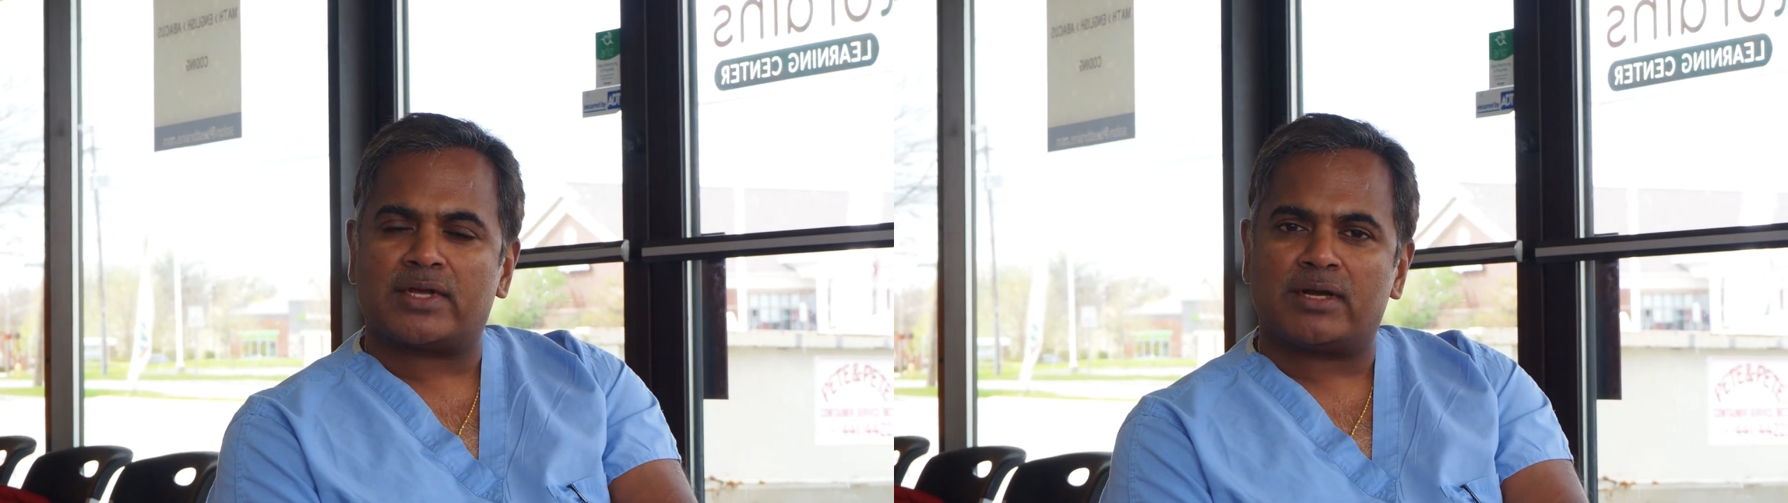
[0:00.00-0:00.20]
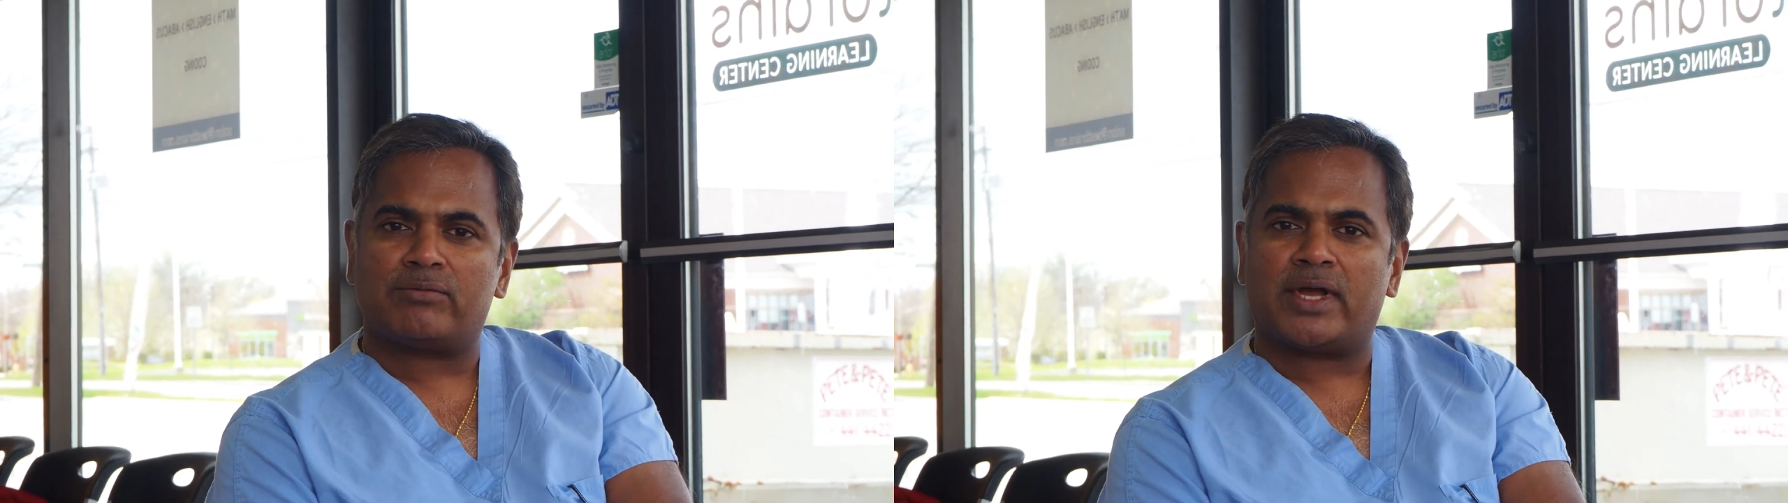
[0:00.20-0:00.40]

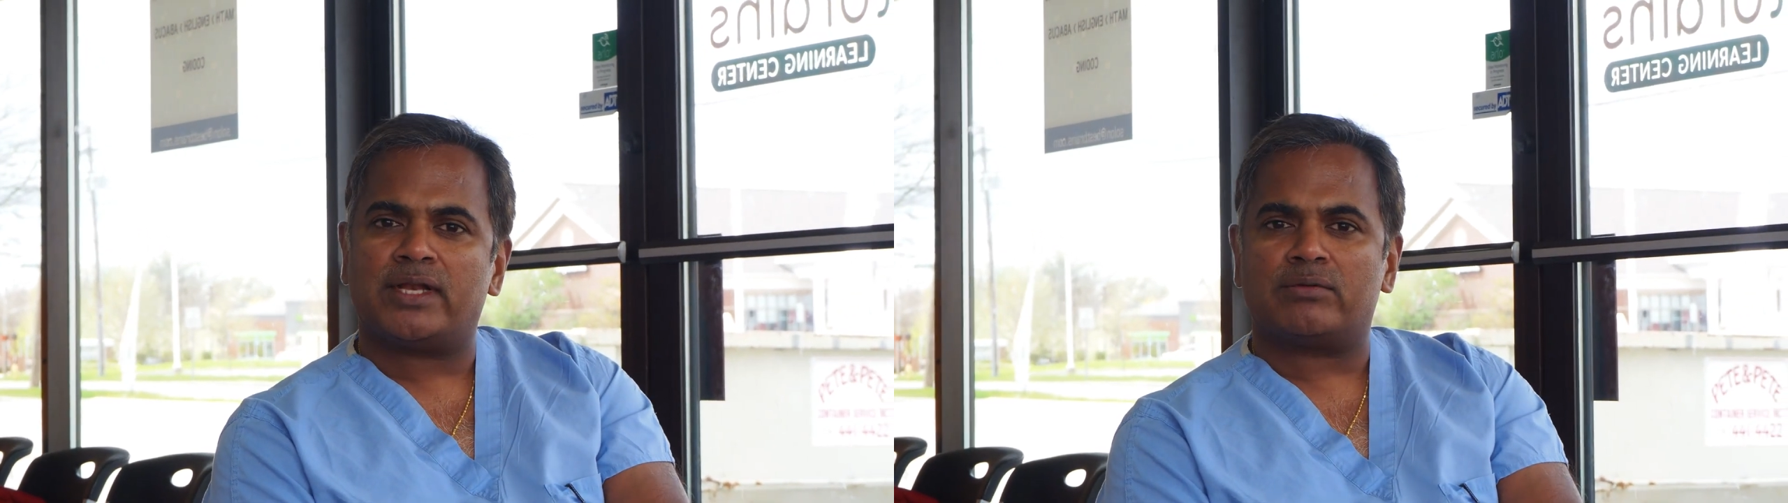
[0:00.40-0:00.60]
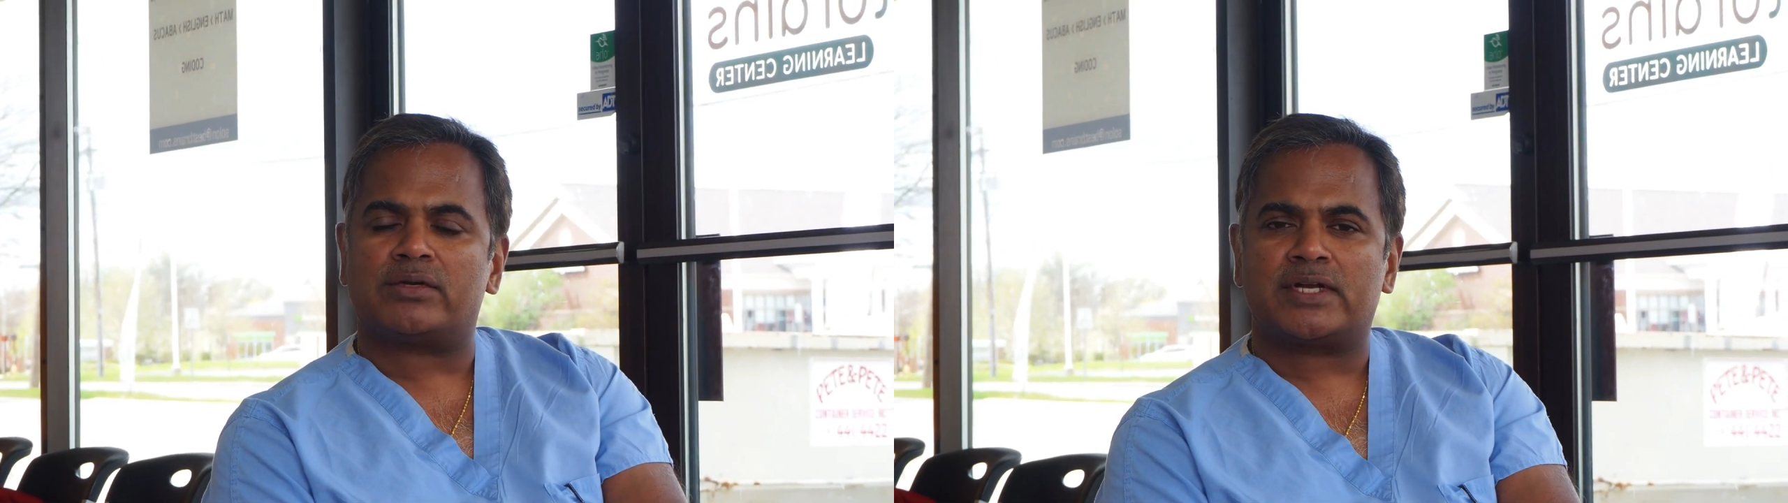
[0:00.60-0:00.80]

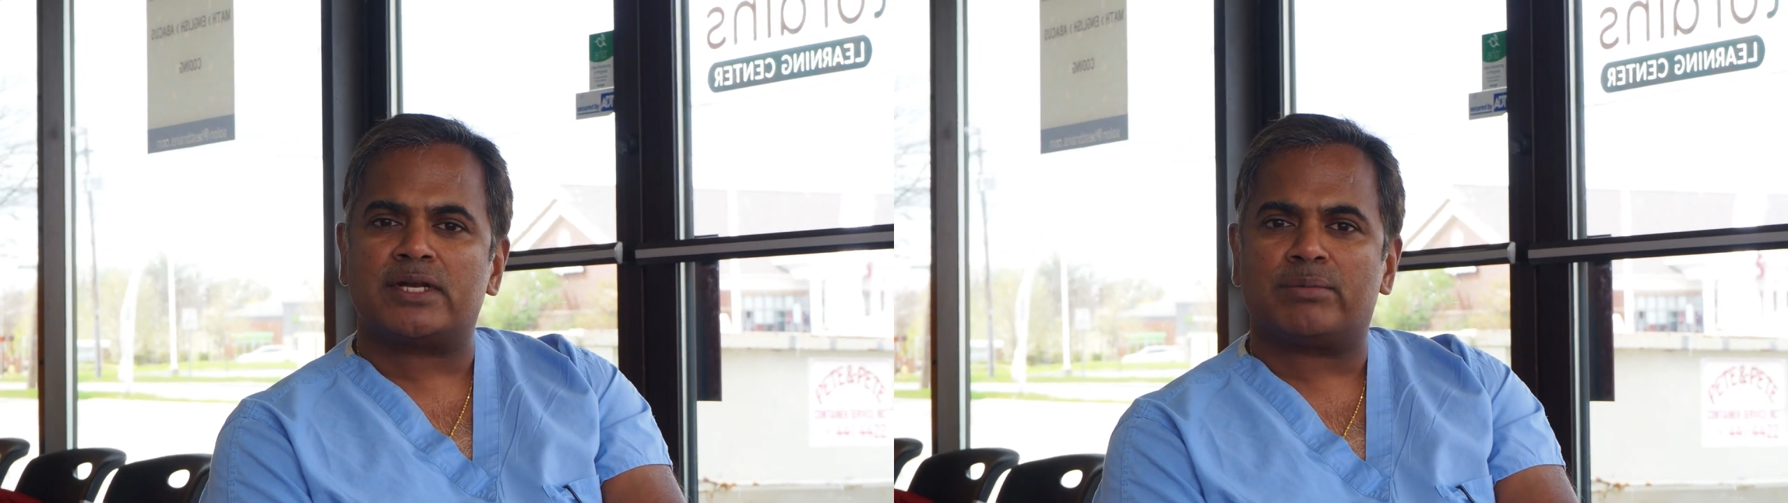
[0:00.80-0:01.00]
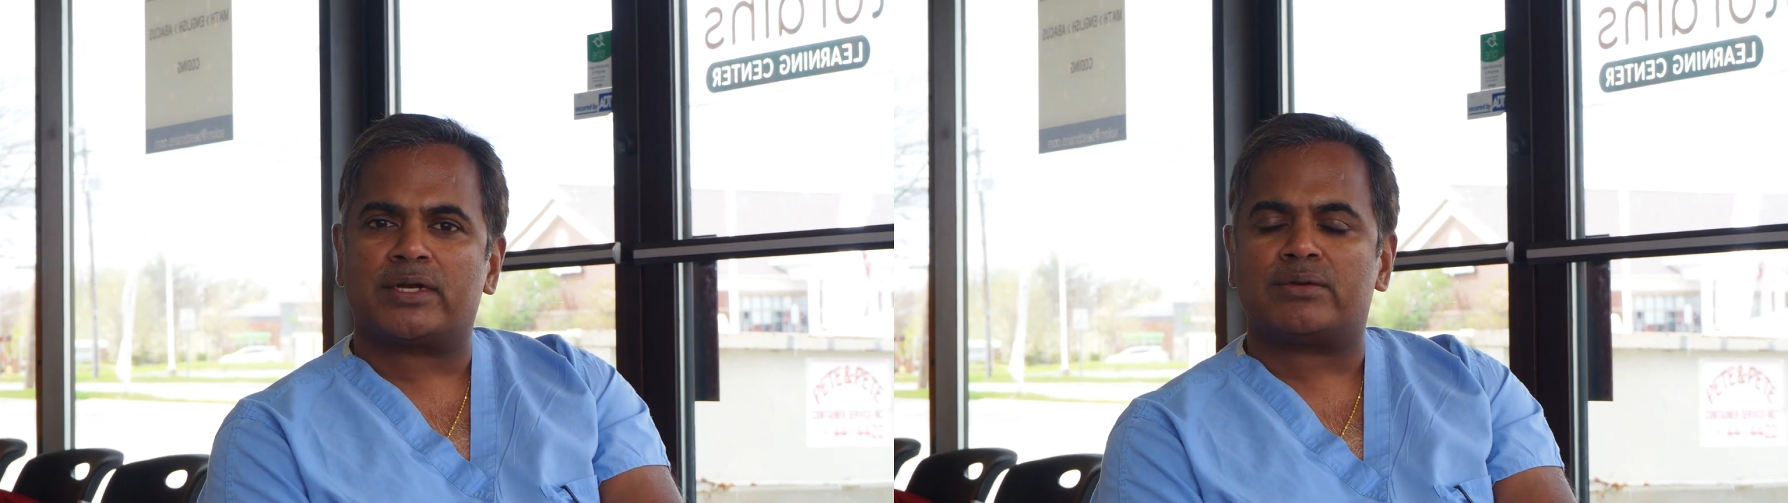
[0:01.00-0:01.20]
confine your
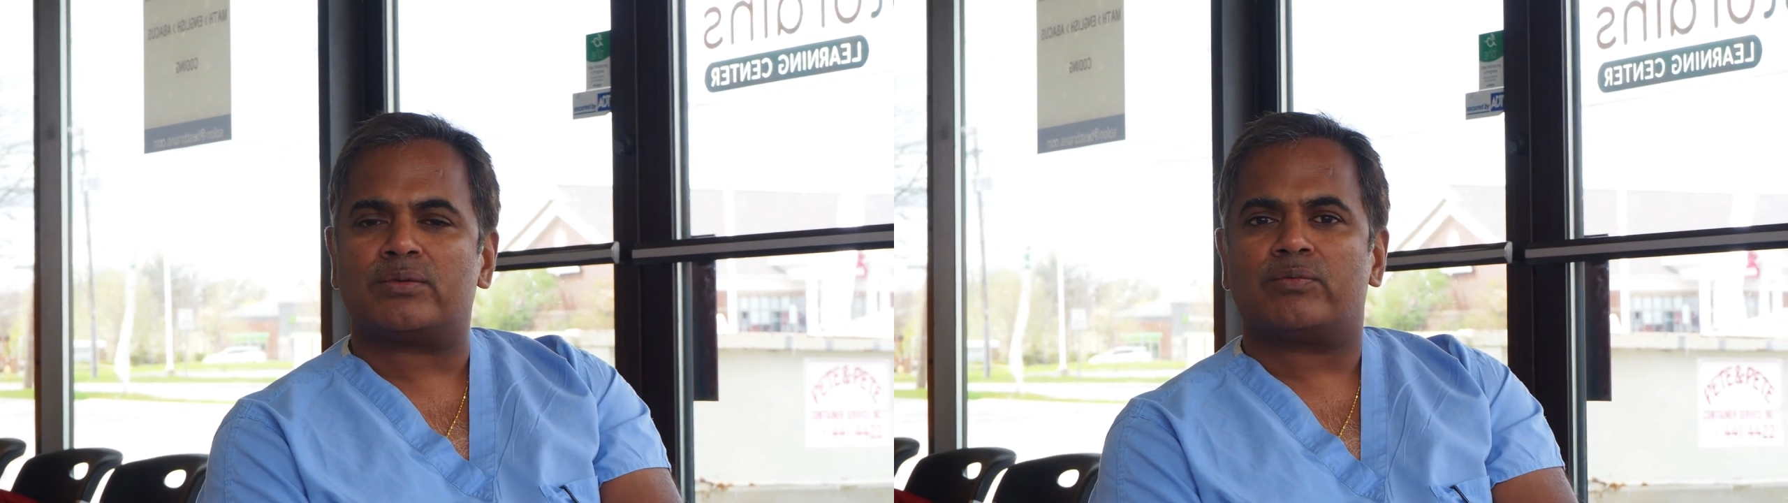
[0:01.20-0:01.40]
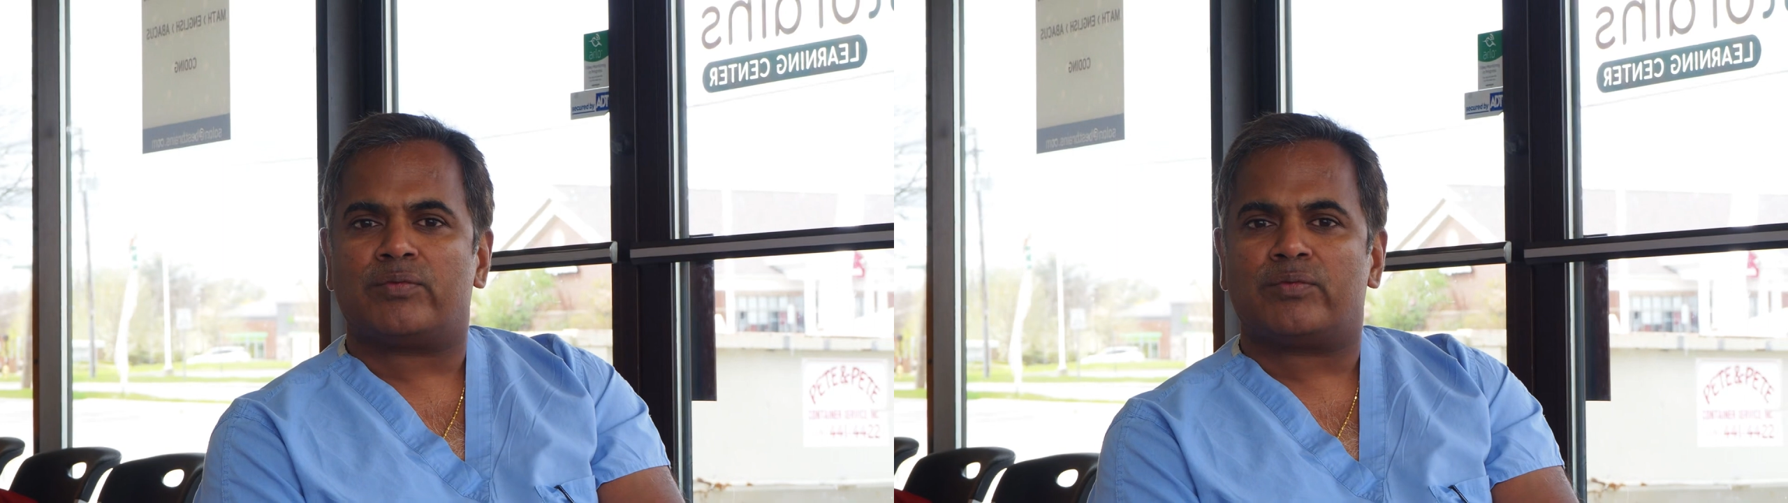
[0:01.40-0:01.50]
treatment to